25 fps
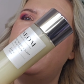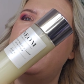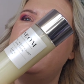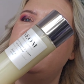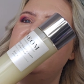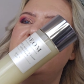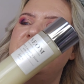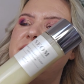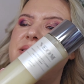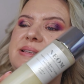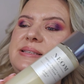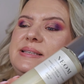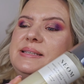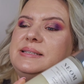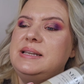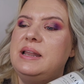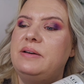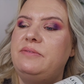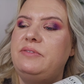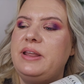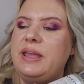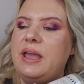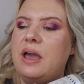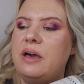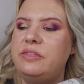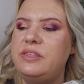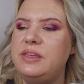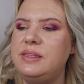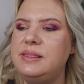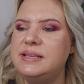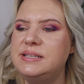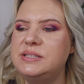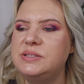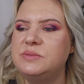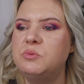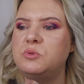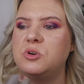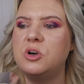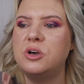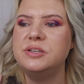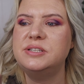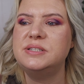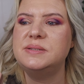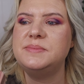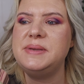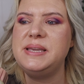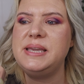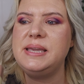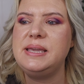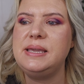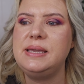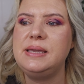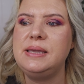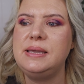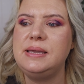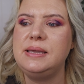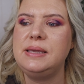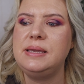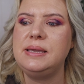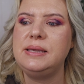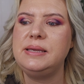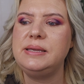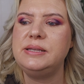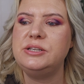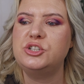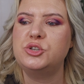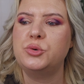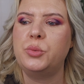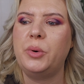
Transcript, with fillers: yeah, no, this is lovely. I think this cost me